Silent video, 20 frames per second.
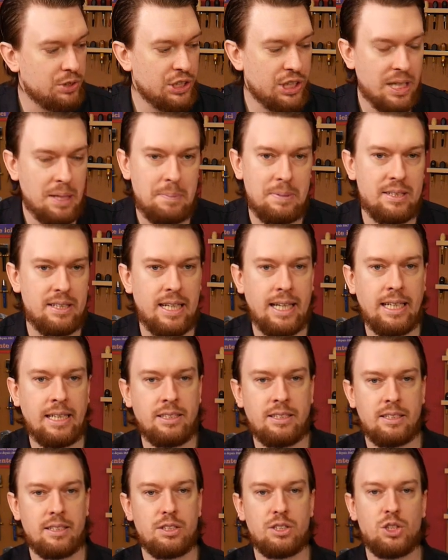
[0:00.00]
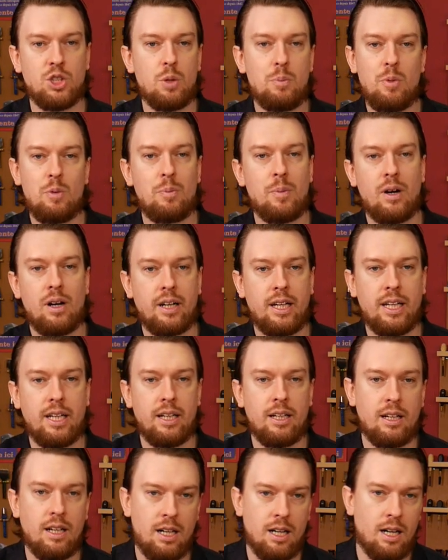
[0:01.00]
cheap things at the
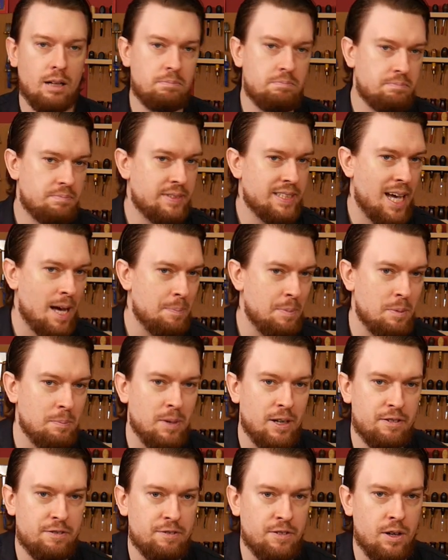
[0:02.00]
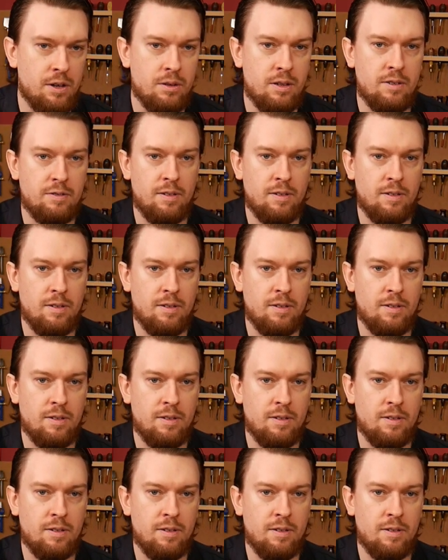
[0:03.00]
supermarket, I'm tapping my phone.